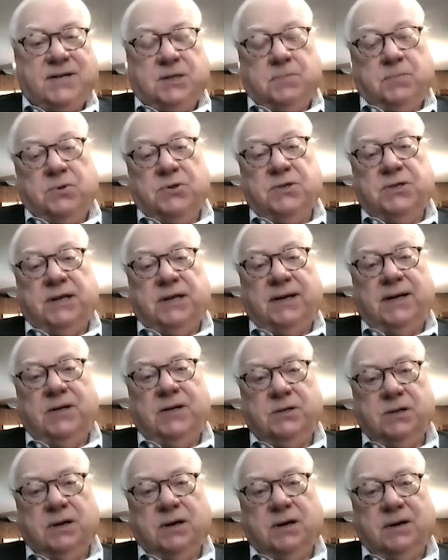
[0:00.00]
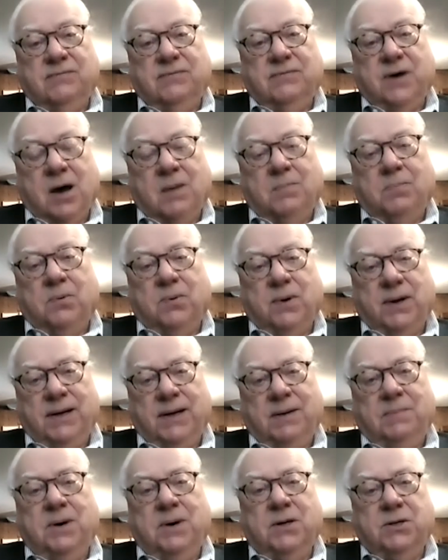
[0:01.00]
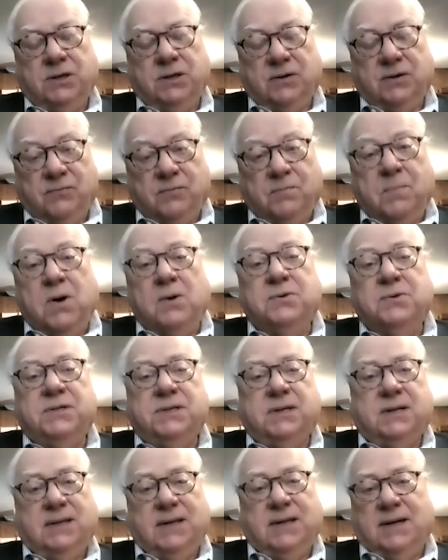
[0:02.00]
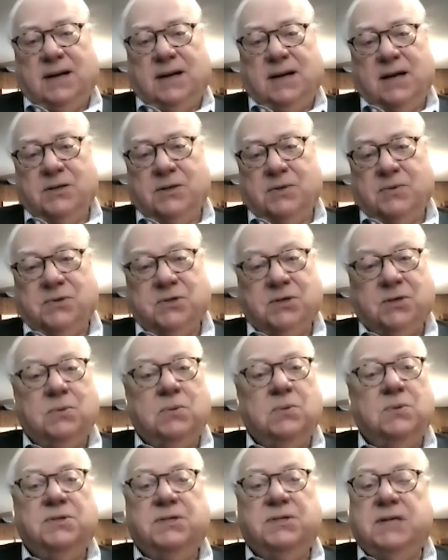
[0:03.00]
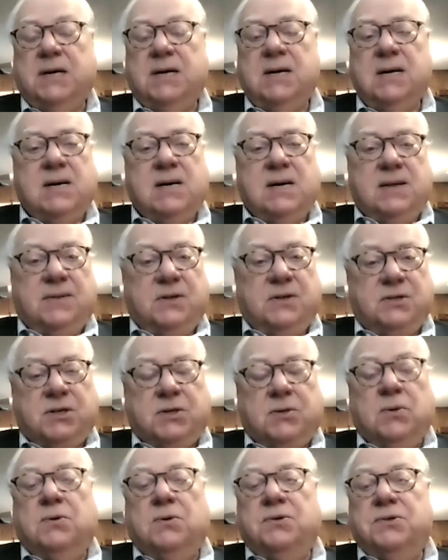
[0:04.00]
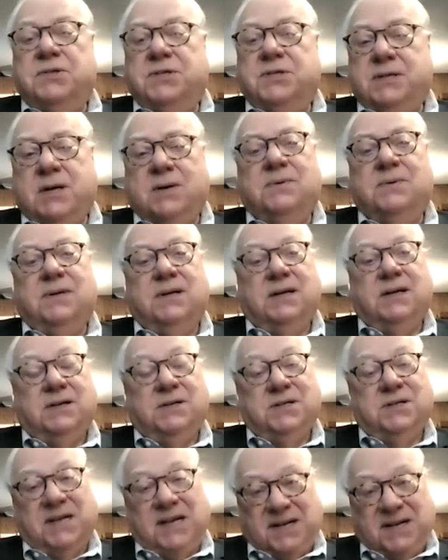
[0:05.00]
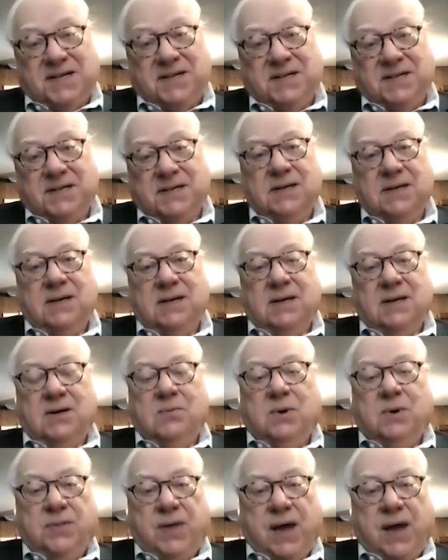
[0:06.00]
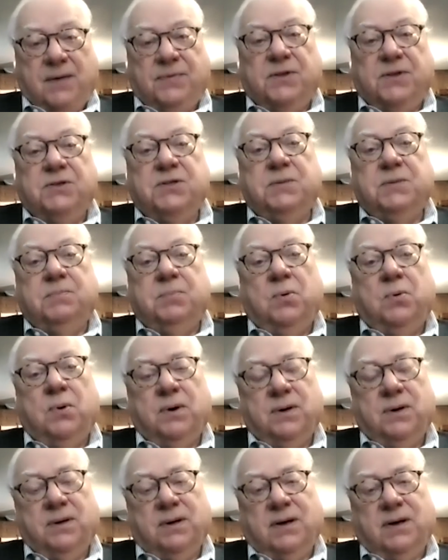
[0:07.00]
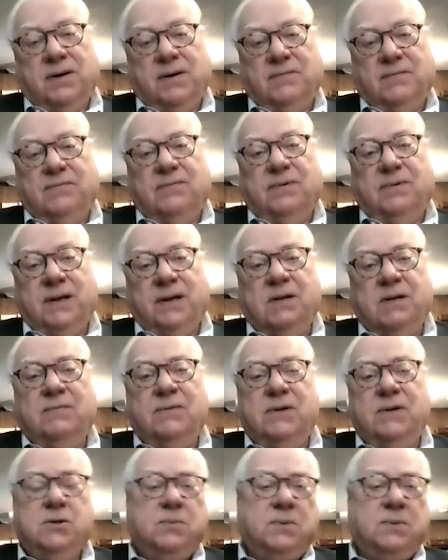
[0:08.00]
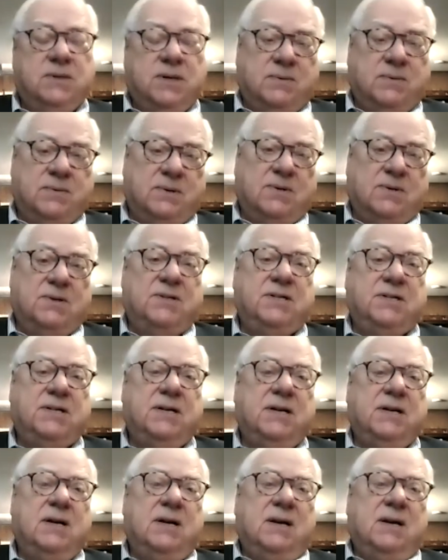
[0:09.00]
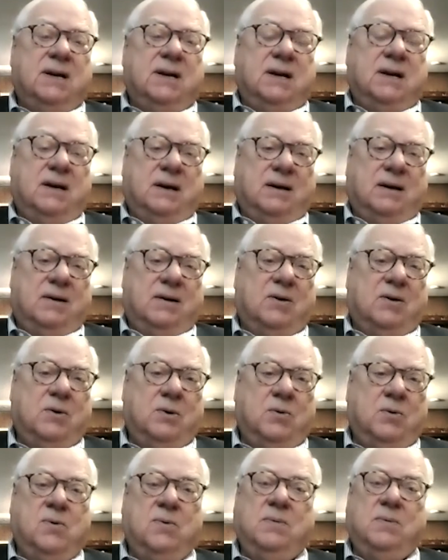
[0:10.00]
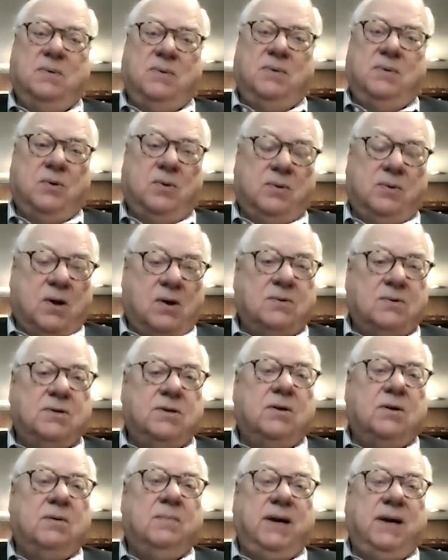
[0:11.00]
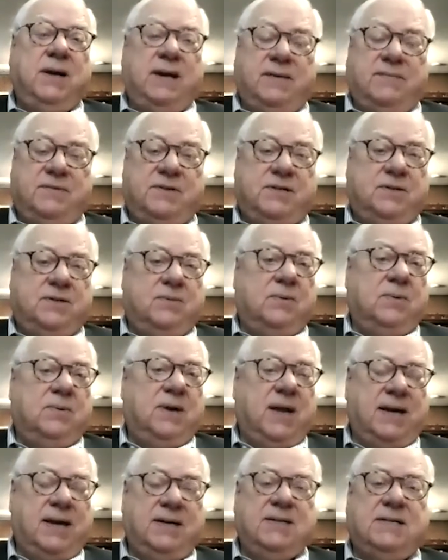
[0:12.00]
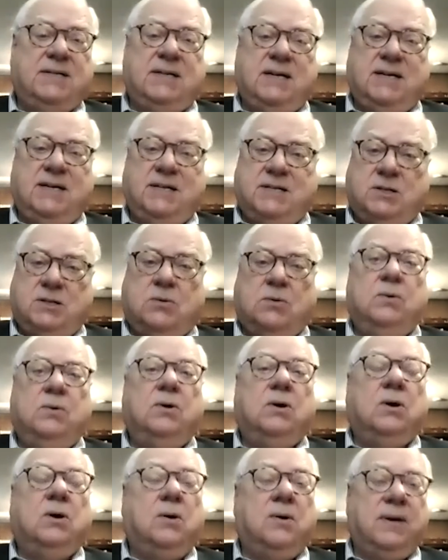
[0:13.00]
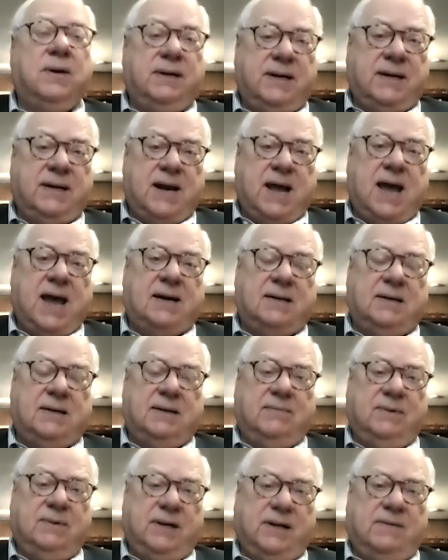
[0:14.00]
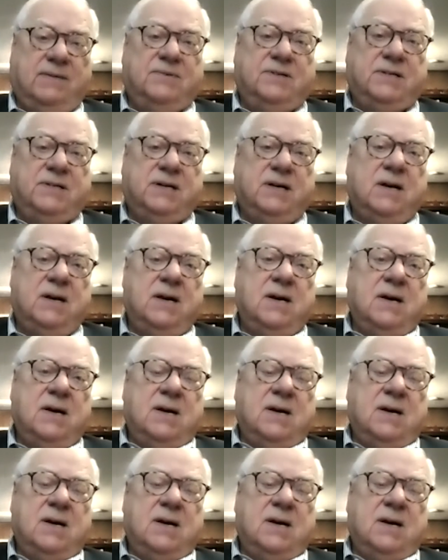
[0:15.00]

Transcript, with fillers: as a percentage of operating budget of most theological schools. The schools don't exist without the support of individual donors uh, who, through long term gifts, through legacies, through current and active gifts,